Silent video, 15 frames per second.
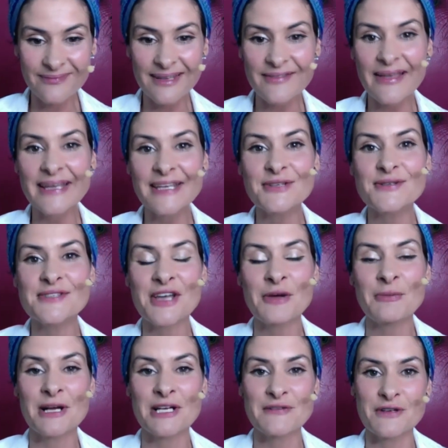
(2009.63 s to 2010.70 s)
Thank you so
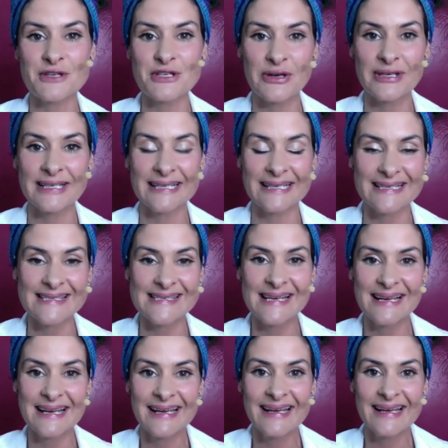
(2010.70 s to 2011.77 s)
much for joining us
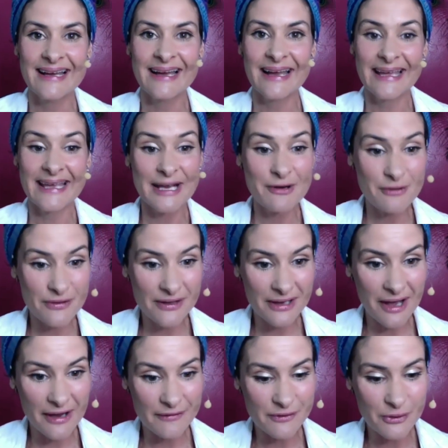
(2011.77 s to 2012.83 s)
here on the
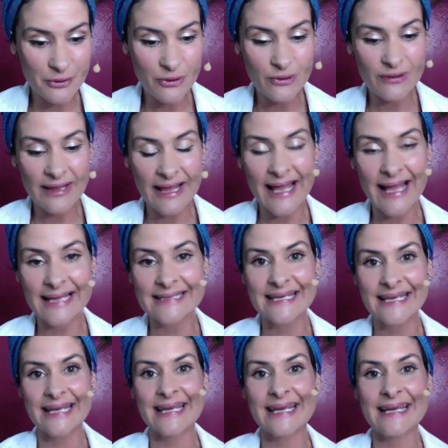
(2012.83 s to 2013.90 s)
live call and
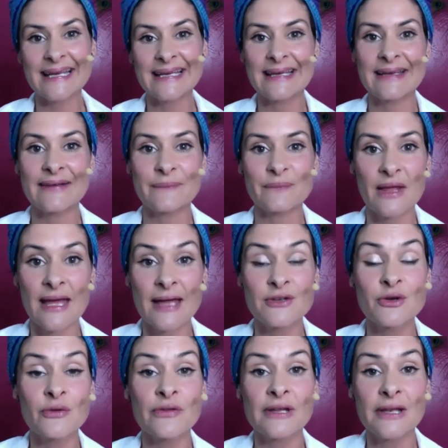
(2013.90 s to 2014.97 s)
here and
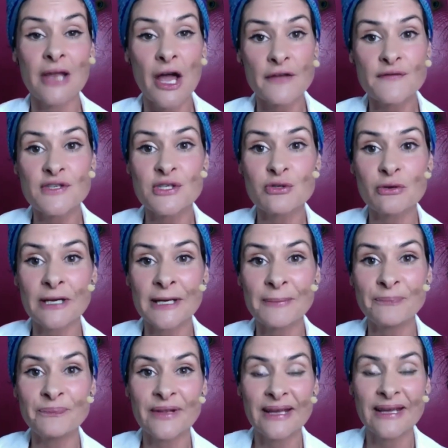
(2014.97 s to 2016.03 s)
on the live
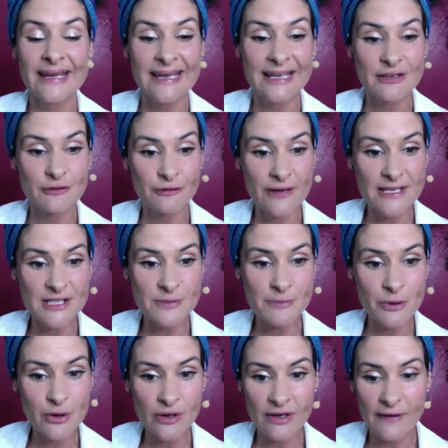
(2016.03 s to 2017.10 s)
stream in
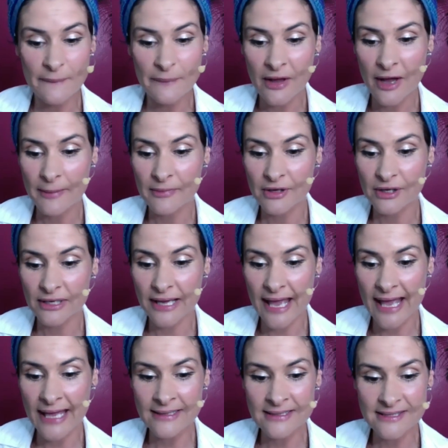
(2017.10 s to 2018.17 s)
Facebook. I'm going to
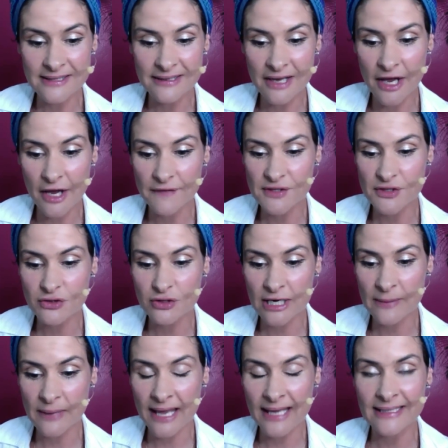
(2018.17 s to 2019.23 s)
end the live
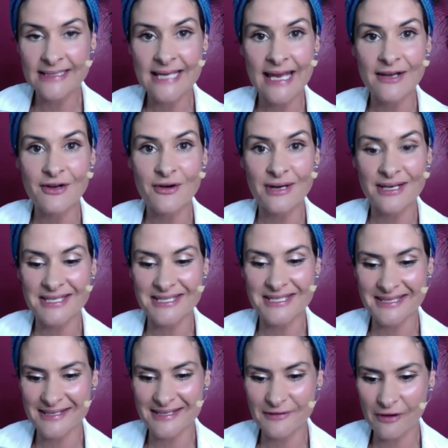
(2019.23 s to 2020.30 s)
stream and take
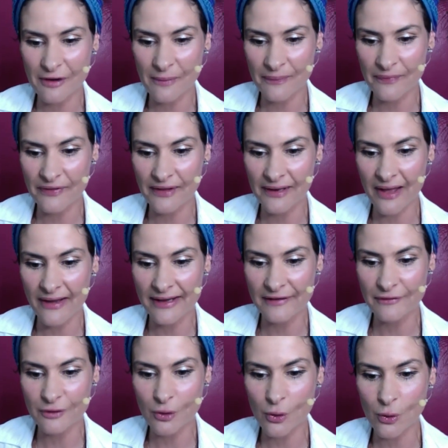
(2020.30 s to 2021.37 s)
questions from the
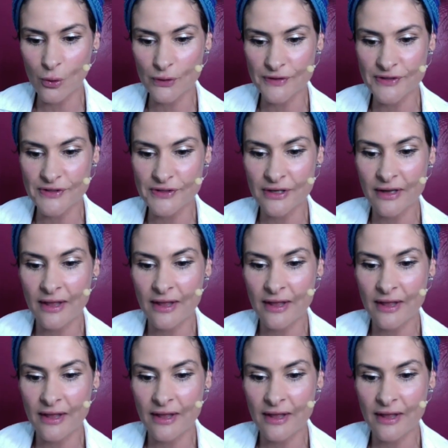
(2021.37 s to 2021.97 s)
live calls.